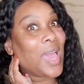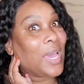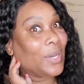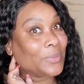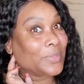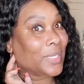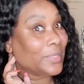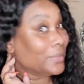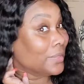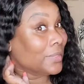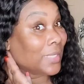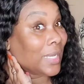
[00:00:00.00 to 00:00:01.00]
I don't know.
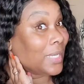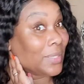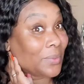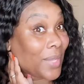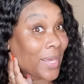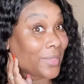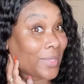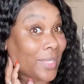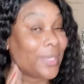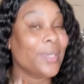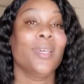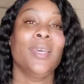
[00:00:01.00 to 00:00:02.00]
I don't like
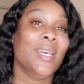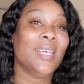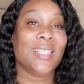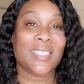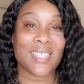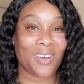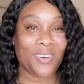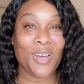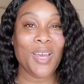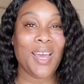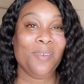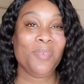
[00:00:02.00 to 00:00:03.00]
that. So
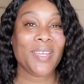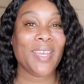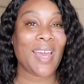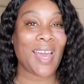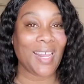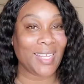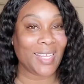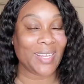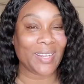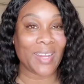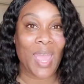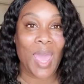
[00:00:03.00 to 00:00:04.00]
I'm going to get out of
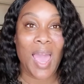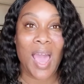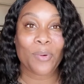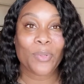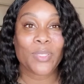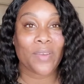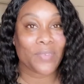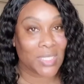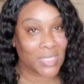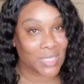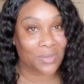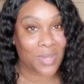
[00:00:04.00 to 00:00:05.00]
here. I will
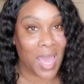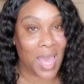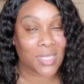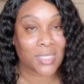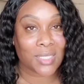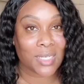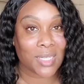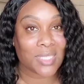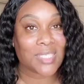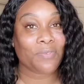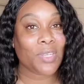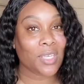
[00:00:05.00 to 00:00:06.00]
definitely see you guys in the
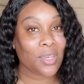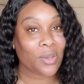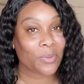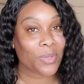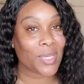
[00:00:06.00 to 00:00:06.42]
next video.